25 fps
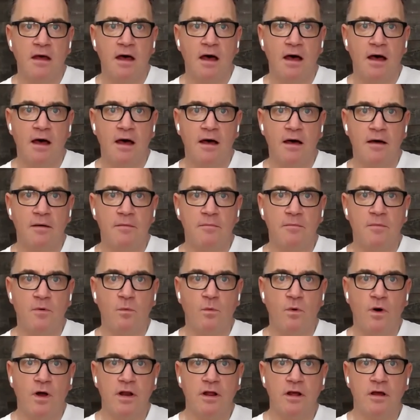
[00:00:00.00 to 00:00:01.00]
um,
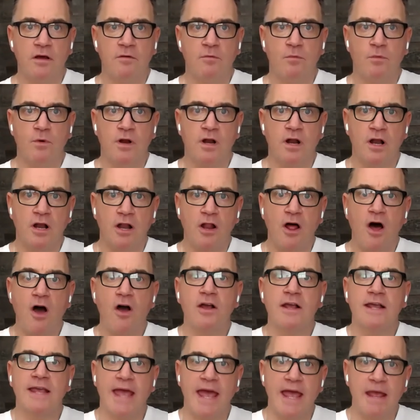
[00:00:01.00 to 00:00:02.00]
what a what a
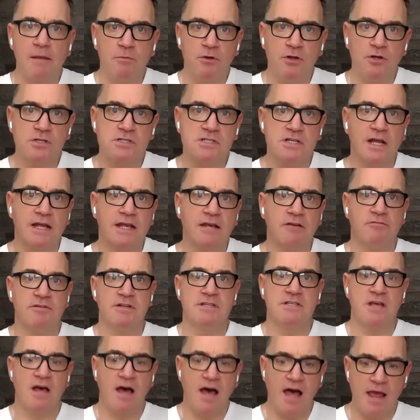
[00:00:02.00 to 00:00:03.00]
long game looks like, a
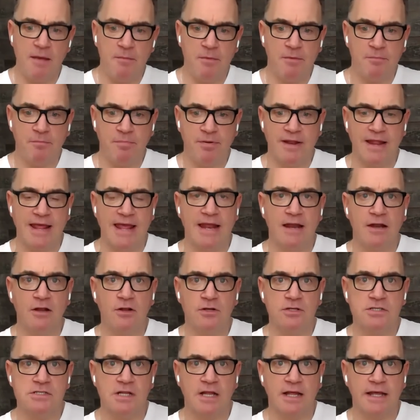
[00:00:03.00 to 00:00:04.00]
retirement plan
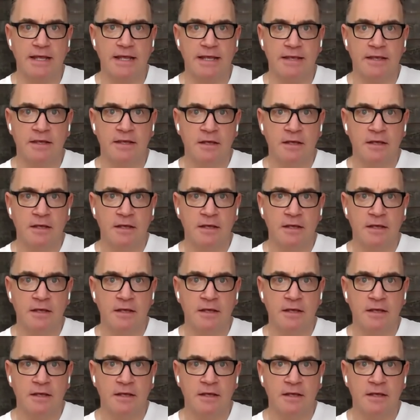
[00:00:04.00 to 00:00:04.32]
looks like.